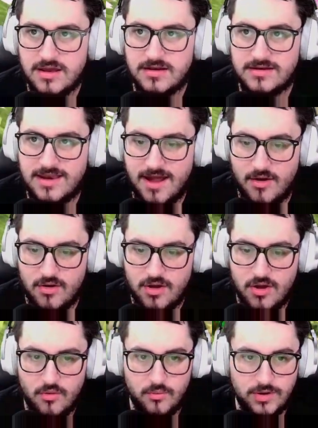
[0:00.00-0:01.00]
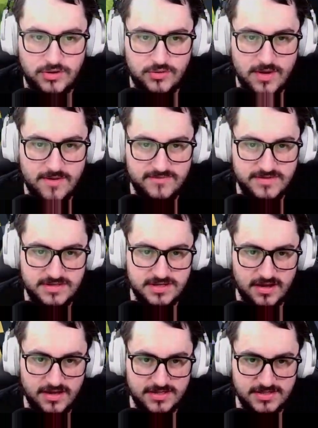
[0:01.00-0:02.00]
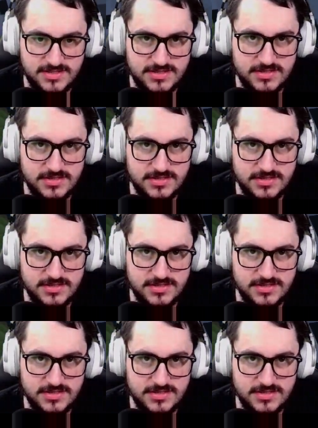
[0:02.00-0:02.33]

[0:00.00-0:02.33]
Now we do have dust.